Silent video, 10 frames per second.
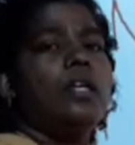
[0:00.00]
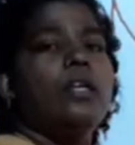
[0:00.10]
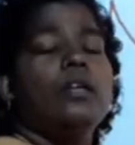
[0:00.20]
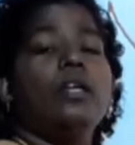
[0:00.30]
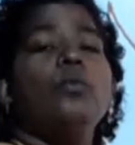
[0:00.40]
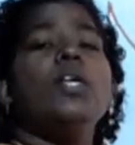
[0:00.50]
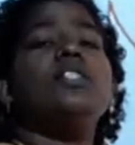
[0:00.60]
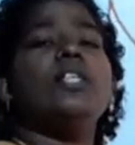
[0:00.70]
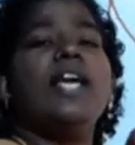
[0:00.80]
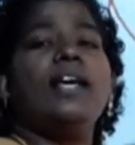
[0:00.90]
in
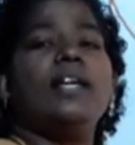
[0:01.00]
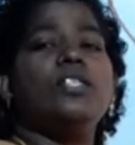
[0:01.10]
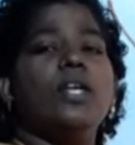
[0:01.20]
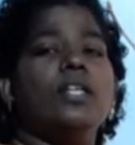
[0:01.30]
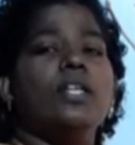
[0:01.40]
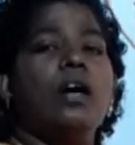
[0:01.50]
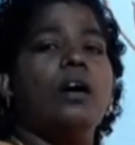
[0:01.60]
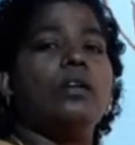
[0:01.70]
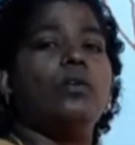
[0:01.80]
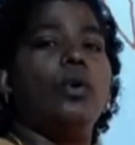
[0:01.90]
which direction you
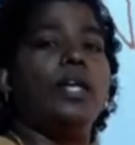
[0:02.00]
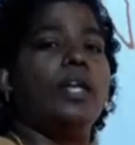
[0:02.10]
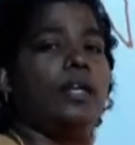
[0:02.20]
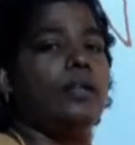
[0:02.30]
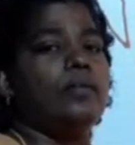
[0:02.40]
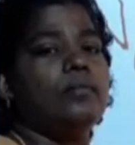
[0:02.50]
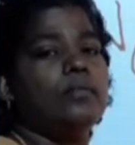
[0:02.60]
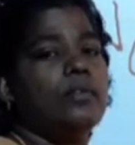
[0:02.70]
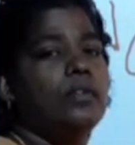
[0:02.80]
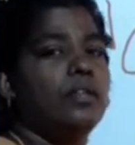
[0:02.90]
are going.
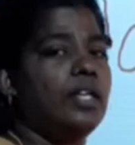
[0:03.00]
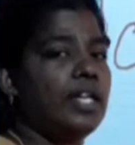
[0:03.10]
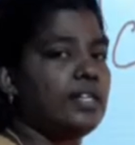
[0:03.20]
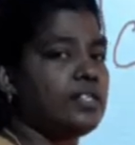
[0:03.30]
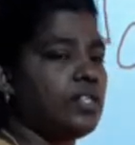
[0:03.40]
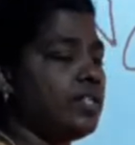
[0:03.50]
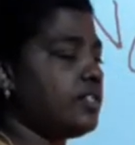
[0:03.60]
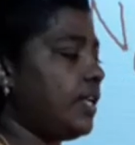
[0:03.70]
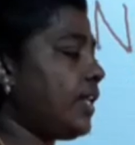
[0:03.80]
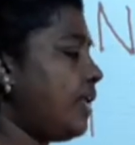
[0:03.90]
Did you
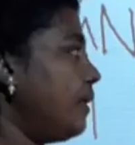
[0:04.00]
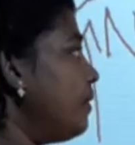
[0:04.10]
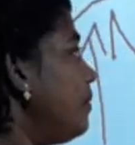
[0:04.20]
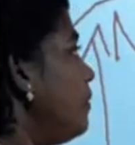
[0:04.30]
understand, children?